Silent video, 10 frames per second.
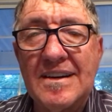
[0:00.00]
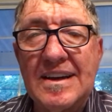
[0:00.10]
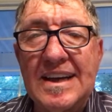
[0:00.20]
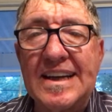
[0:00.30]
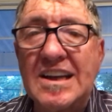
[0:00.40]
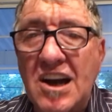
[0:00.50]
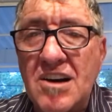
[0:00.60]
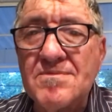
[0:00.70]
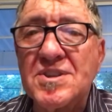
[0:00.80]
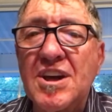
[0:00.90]
It
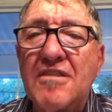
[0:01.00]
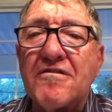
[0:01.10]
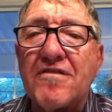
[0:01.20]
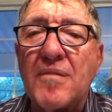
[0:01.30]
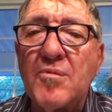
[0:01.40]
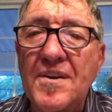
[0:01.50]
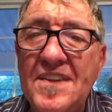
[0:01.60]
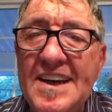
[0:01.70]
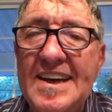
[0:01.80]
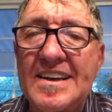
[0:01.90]
comes from
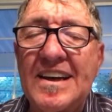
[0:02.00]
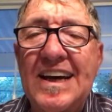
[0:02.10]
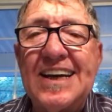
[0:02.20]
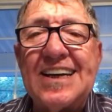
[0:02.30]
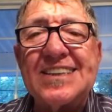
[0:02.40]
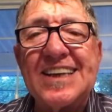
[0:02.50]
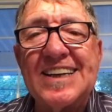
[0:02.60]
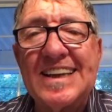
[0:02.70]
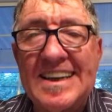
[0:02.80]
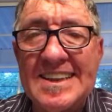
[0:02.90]
within. It's
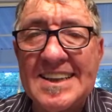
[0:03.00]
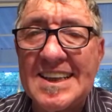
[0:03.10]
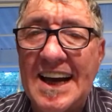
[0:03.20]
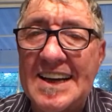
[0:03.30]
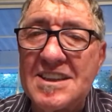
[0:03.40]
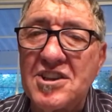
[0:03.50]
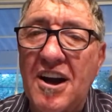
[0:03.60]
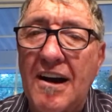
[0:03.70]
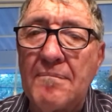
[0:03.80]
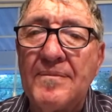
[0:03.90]
an inside
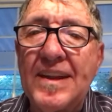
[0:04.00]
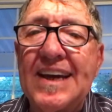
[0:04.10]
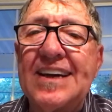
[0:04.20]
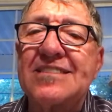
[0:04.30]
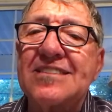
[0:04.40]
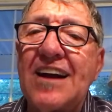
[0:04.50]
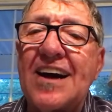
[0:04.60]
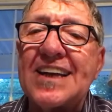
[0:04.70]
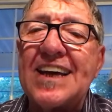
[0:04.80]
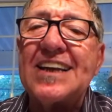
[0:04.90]
job. It's
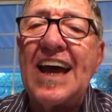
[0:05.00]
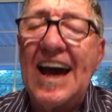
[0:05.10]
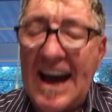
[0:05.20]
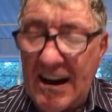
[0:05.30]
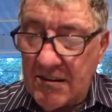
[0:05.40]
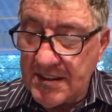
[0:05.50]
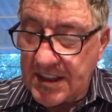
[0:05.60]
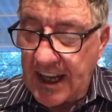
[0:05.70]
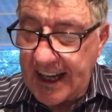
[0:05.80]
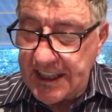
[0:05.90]
not an
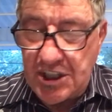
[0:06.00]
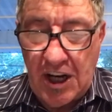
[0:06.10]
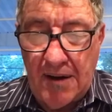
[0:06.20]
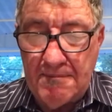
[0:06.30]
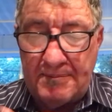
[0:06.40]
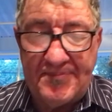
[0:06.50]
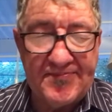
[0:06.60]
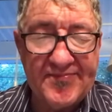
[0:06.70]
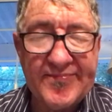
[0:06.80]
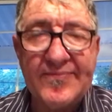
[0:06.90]
outside job.
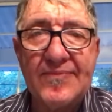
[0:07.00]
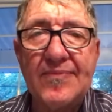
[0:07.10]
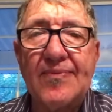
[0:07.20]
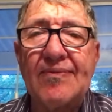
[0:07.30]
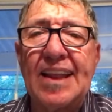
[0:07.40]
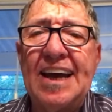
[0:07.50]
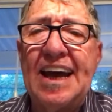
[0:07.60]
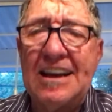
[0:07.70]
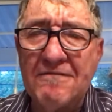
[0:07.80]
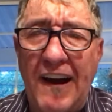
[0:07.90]

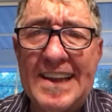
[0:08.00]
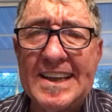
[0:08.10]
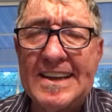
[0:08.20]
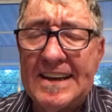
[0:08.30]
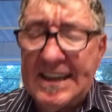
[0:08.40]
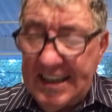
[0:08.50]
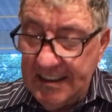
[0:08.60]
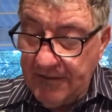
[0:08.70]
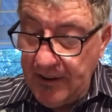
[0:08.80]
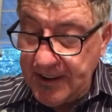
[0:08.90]
And finally,
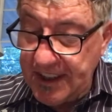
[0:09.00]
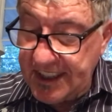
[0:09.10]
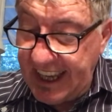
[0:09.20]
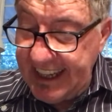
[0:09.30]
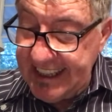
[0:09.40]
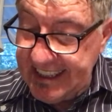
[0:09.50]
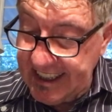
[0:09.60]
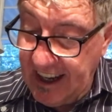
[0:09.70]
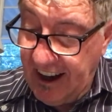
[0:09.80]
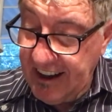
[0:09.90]
in verses 8 and
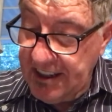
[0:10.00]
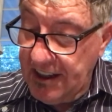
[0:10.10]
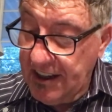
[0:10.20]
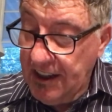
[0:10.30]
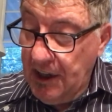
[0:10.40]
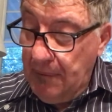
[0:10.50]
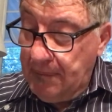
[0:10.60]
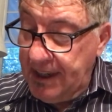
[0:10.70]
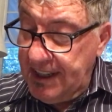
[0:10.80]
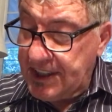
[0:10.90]
9,
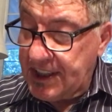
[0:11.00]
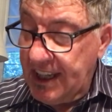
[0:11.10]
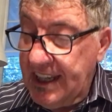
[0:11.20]
peace